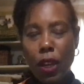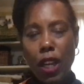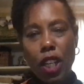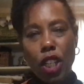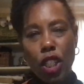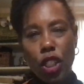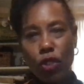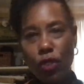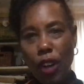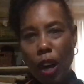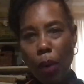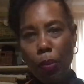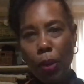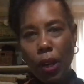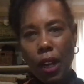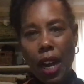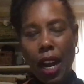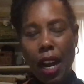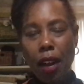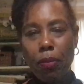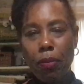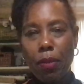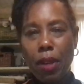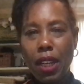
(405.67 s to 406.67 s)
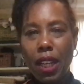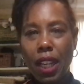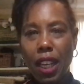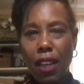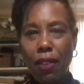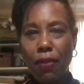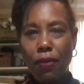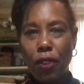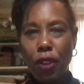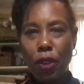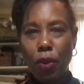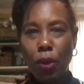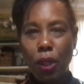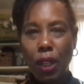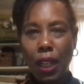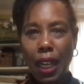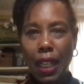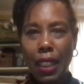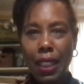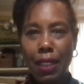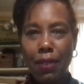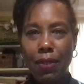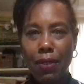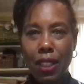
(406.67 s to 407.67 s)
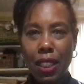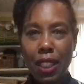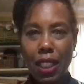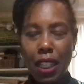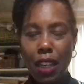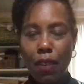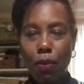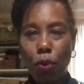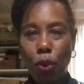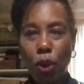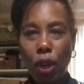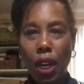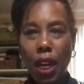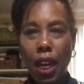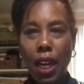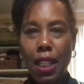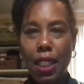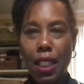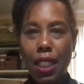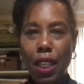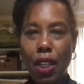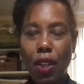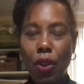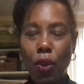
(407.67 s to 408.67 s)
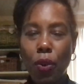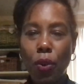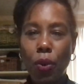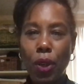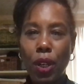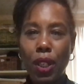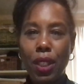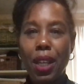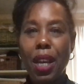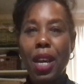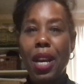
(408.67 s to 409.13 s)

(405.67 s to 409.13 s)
Drop a comment if you would like to receive more content on